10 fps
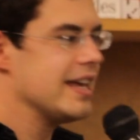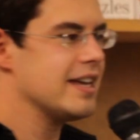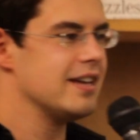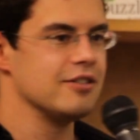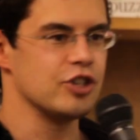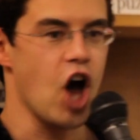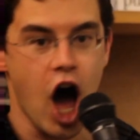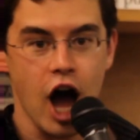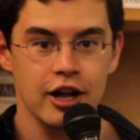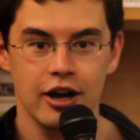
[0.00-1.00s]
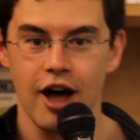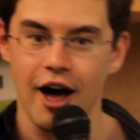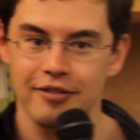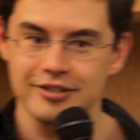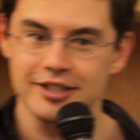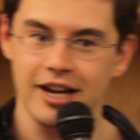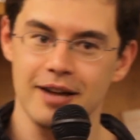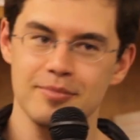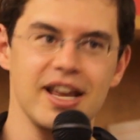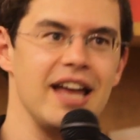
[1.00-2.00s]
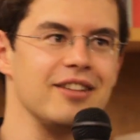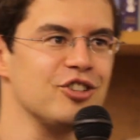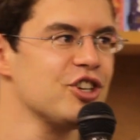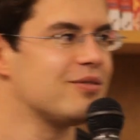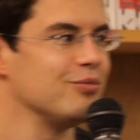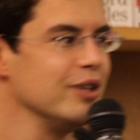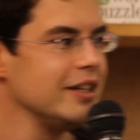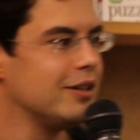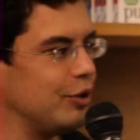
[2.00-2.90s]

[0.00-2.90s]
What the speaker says: they can talk oftentimes, and they're just really,